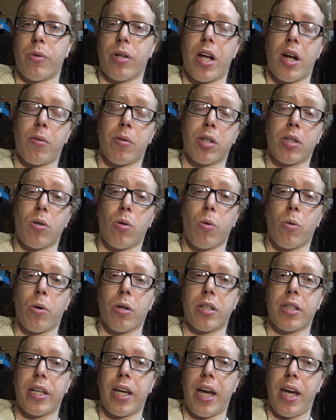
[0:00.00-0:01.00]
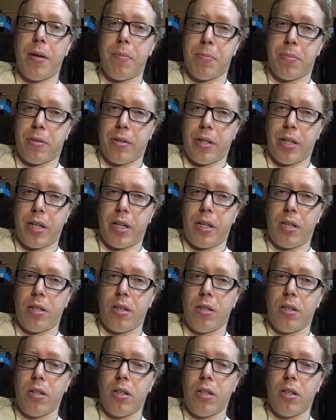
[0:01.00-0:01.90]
When I record gameplay,